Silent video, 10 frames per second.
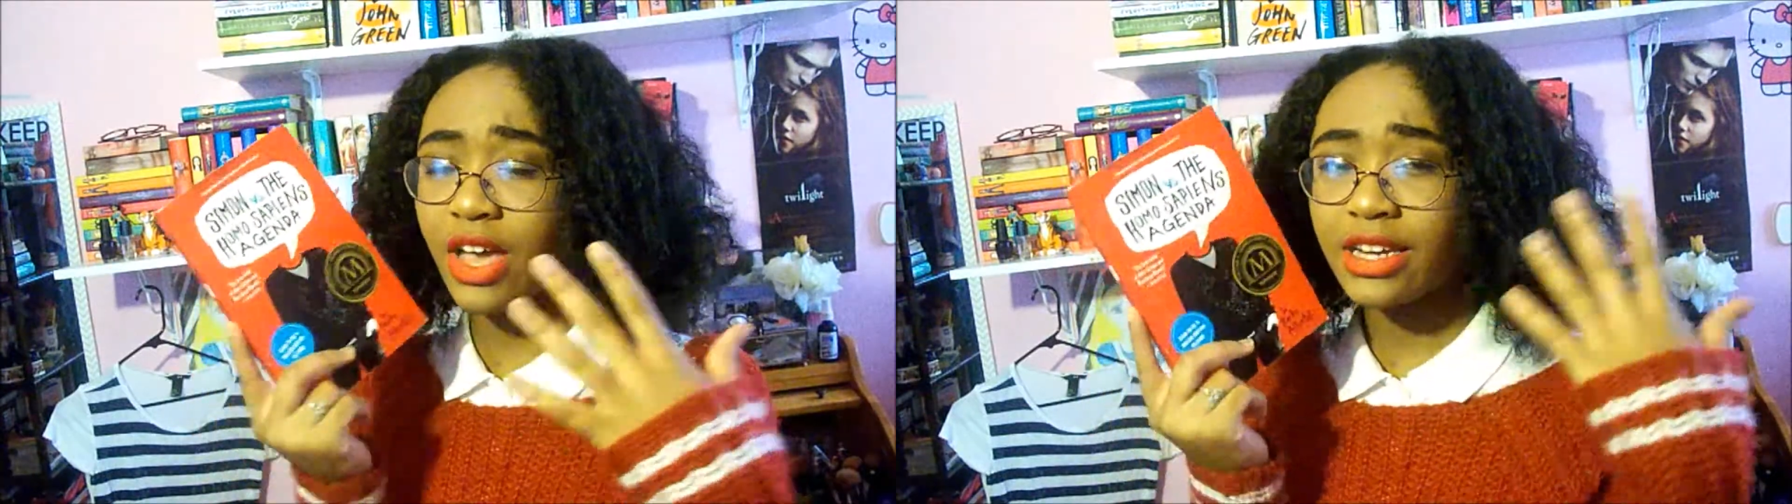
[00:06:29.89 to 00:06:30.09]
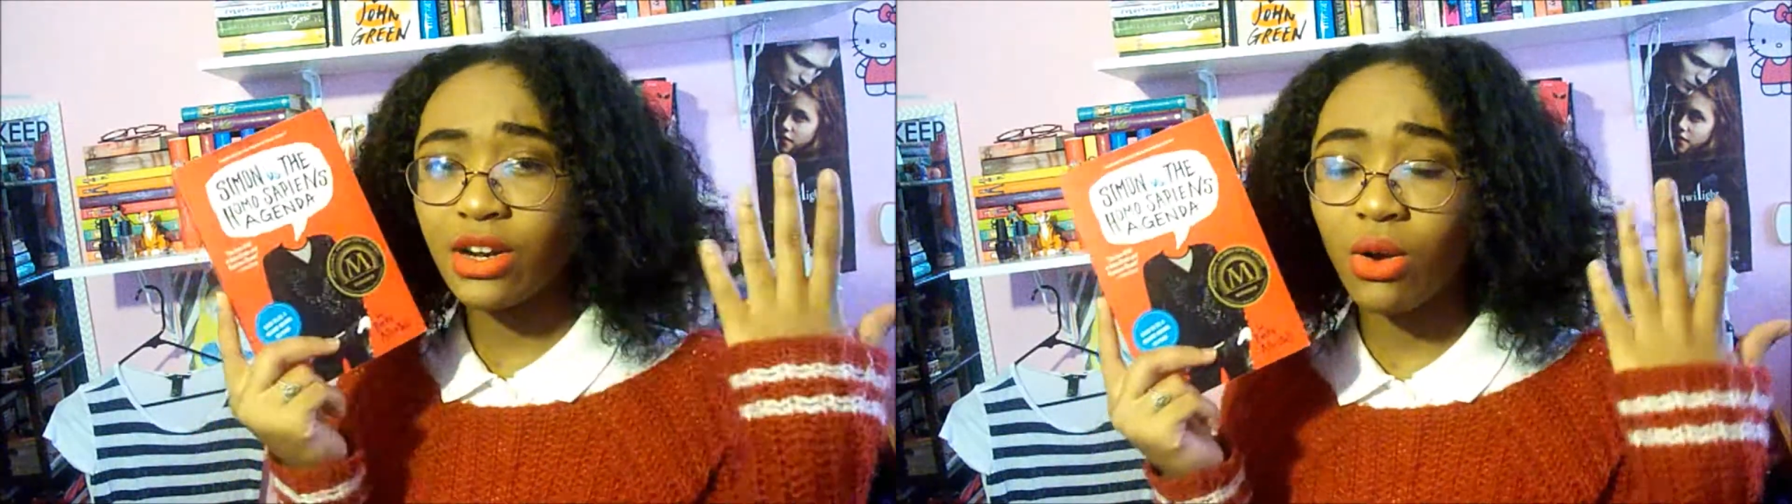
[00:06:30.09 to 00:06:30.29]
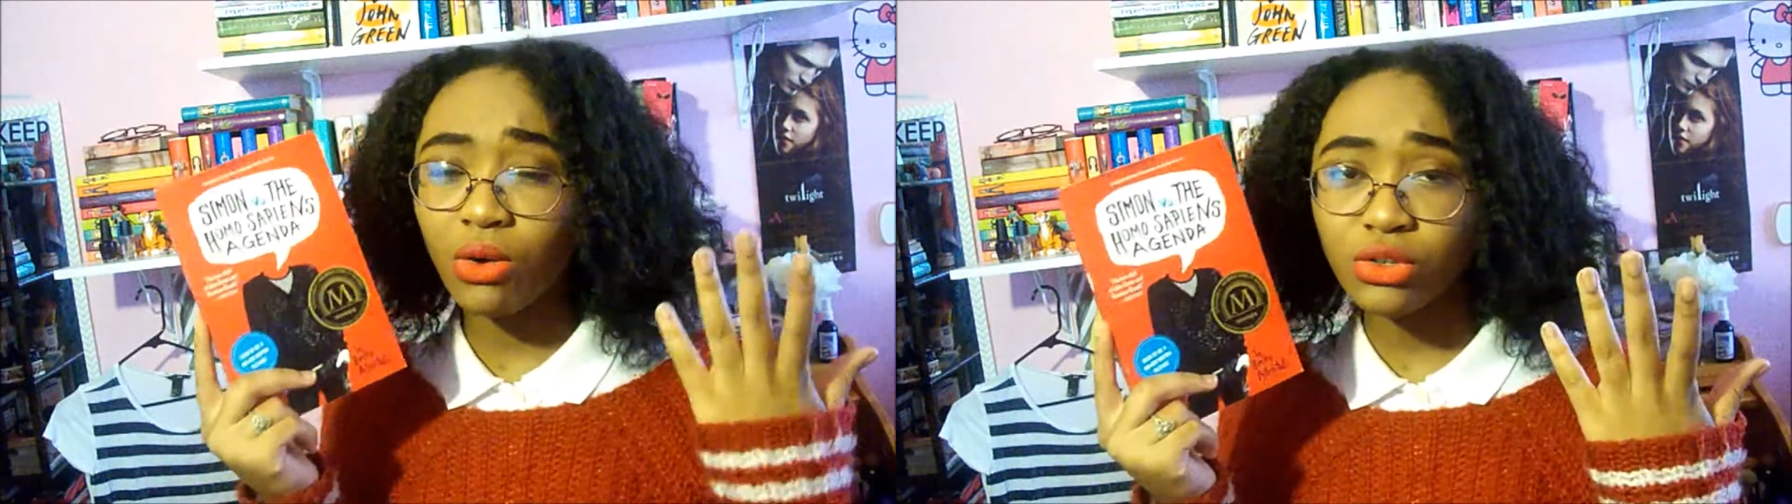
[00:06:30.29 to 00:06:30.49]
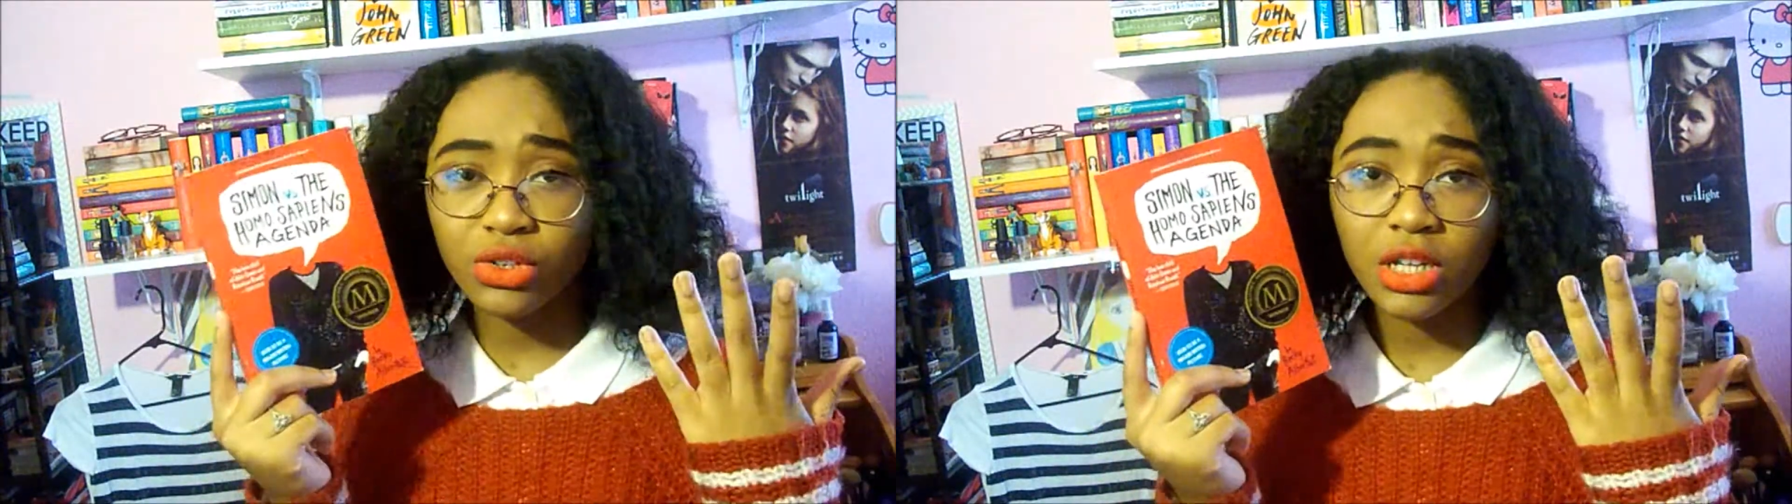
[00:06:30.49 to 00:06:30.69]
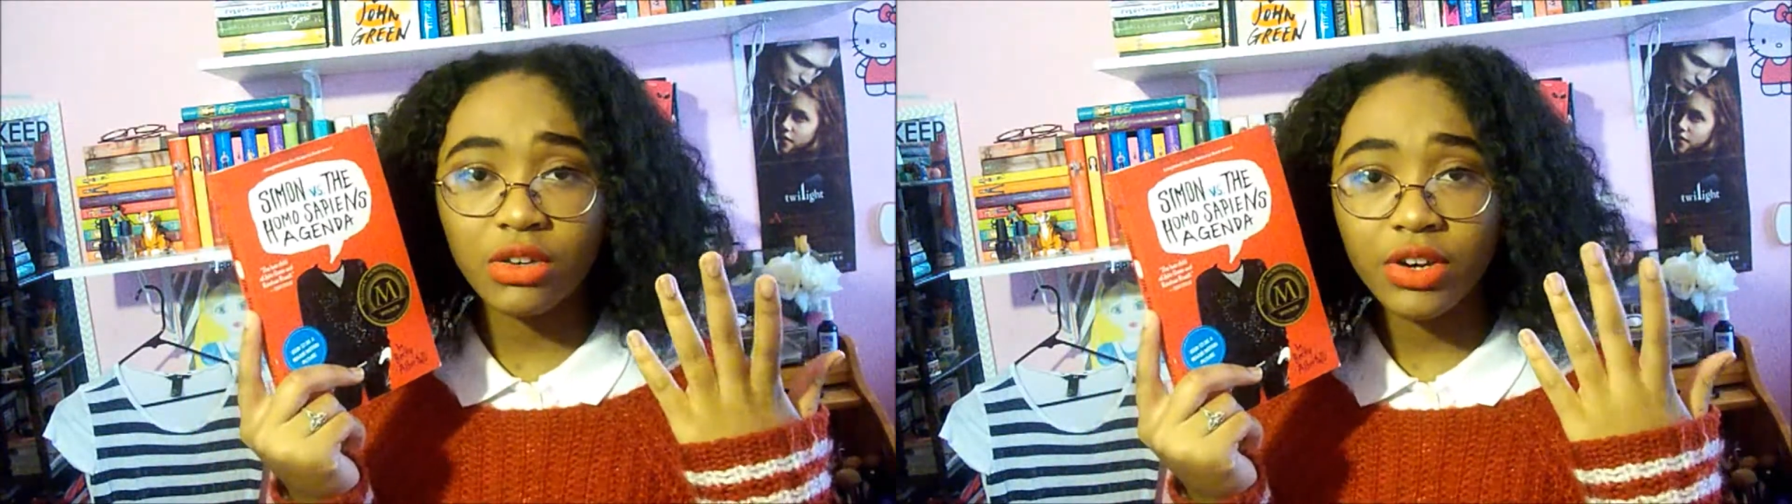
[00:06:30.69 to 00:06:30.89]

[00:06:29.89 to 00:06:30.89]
I did a whole trailer